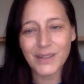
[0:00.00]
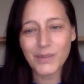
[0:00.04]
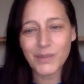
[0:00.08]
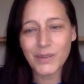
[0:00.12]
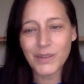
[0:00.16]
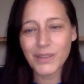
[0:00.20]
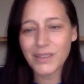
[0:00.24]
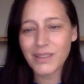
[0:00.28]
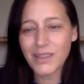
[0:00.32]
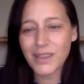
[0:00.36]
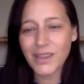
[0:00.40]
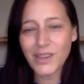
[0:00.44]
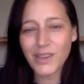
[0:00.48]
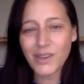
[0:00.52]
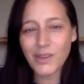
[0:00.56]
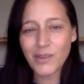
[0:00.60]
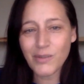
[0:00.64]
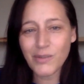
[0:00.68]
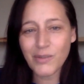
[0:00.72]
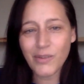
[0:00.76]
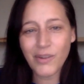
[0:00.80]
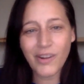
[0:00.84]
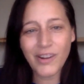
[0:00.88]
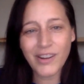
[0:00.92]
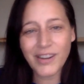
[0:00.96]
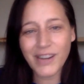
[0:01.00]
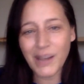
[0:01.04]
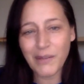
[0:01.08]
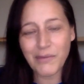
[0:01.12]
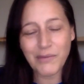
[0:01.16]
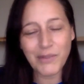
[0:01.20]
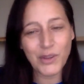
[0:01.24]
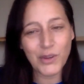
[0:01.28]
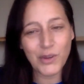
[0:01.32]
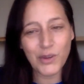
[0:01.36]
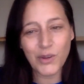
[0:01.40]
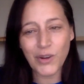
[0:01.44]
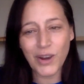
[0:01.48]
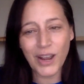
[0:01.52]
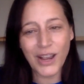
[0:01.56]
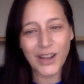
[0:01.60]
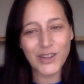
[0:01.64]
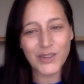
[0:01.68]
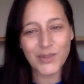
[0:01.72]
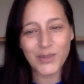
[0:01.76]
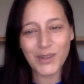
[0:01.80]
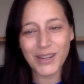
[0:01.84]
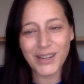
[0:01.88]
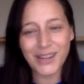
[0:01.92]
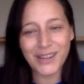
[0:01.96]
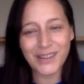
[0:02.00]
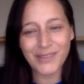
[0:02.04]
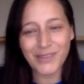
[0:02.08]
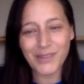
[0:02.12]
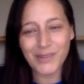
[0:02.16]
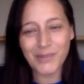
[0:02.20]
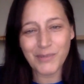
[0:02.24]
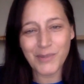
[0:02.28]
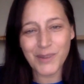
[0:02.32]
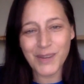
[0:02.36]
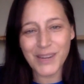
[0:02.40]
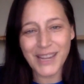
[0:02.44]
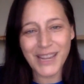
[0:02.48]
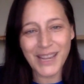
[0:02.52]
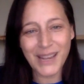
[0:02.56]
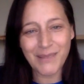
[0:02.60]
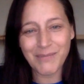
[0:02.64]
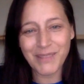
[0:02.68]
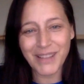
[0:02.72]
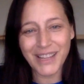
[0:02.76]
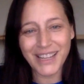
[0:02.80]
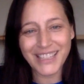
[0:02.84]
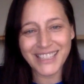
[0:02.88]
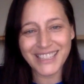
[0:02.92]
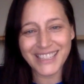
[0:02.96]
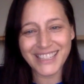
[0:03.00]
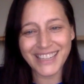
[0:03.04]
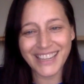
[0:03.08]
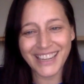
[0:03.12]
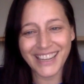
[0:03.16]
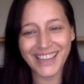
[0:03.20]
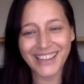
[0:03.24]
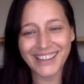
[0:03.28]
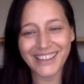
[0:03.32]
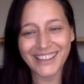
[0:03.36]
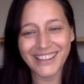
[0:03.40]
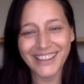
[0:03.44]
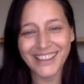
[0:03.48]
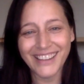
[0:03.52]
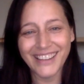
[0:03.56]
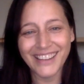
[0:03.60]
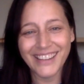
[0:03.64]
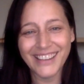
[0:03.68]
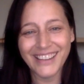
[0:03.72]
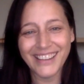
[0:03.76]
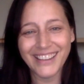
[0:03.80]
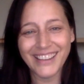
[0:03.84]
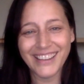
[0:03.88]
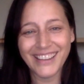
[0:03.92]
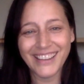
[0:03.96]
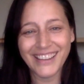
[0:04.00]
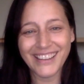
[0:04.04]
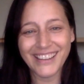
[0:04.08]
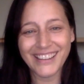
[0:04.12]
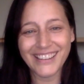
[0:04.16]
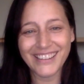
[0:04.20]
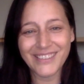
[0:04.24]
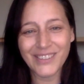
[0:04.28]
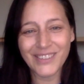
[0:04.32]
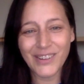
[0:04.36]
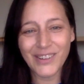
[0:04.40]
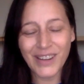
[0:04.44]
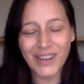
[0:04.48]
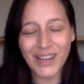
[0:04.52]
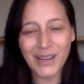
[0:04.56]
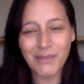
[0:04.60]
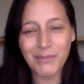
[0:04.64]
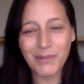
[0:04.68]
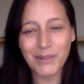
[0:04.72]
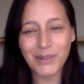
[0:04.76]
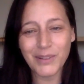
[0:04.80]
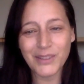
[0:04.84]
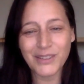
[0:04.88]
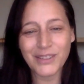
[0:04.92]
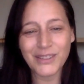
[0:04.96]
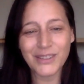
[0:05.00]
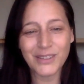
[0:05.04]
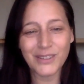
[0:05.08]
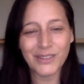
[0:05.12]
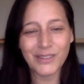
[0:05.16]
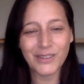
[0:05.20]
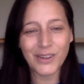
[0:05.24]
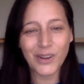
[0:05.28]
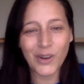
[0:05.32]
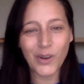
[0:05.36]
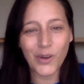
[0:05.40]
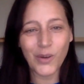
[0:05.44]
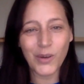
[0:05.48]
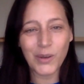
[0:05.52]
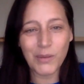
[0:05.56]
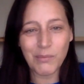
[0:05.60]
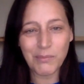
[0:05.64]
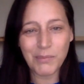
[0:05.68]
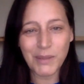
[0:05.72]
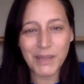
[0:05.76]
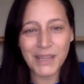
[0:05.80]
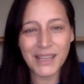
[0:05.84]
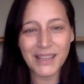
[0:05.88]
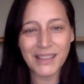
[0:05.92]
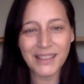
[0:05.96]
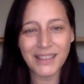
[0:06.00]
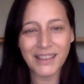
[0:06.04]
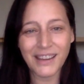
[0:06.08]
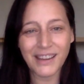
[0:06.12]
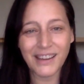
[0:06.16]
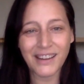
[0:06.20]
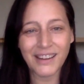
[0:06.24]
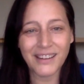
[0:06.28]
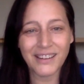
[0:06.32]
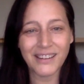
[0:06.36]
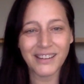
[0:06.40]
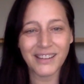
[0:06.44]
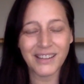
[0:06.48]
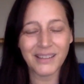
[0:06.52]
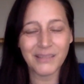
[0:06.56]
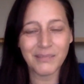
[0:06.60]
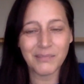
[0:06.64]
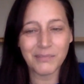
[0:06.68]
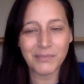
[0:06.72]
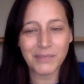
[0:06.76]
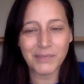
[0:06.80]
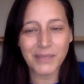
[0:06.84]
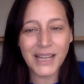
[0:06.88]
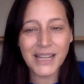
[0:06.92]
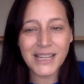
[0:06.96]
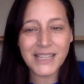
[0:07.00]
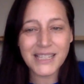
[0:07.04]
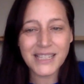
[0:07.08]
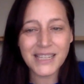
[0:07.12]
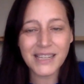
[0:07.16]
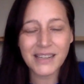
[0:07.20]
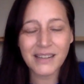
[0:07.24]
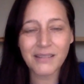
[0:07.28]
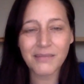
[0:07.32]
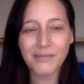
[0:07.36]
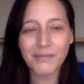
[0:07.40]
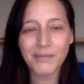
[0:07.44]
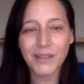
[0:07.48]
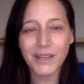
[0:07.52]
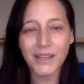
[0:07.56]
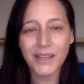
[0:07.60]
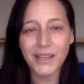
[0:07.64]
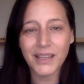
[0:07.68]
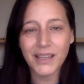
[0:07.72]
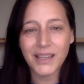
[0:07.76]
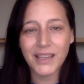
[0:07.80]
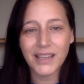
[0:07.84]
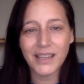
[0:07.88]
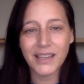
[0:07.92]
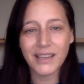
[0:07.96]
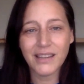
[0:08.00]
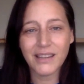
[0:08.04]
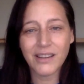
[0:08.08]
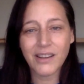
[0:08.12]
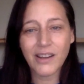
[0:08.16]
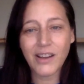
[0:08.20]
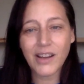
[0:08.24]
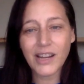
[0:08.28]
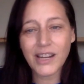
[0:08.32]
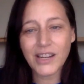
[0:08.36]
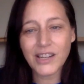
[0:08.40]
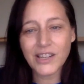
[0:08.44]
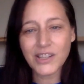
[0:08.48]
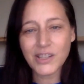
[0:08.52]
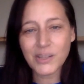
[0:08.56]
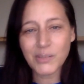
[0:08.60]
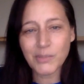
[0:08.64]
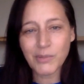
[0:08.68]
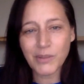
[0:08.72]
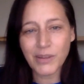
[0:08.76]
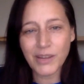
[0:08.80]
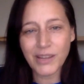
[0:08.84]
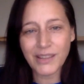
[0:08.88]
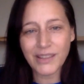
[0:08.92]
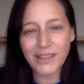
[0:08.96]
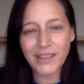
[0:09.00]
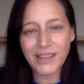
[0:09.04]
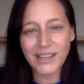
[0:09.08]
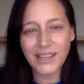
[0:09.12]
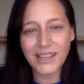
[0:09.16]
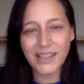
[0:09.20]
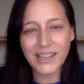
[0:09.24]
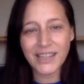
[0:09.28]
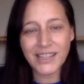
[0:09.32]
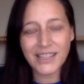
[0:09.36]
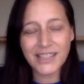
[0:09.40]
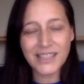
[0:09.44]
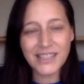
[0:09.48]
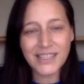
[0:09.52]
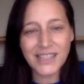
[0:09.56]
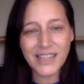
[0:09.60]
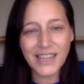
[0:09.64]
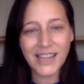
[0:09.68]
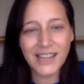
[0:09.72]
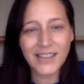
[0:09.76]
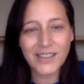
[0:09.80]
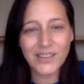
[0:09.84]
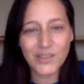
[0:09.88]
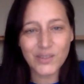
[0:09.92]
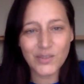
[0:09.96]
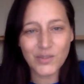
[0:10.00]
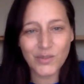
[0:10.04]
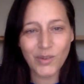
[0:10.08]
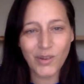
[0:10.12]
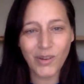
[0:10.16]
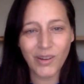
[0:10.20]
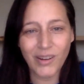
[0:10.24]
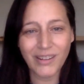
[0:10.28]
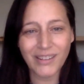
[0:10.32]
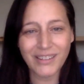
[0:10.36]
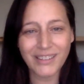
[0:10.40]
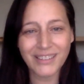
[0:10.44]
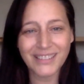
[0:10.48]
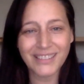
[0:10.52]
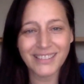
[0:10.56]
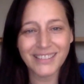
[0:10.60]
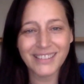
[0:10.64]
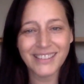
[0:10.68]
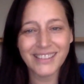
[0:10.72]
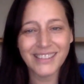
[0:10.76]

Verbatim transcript: We thank you for our nephew who graduated from rehab last night, and we were able to go and be there and bless him. And God, I just pray that he can stand strong.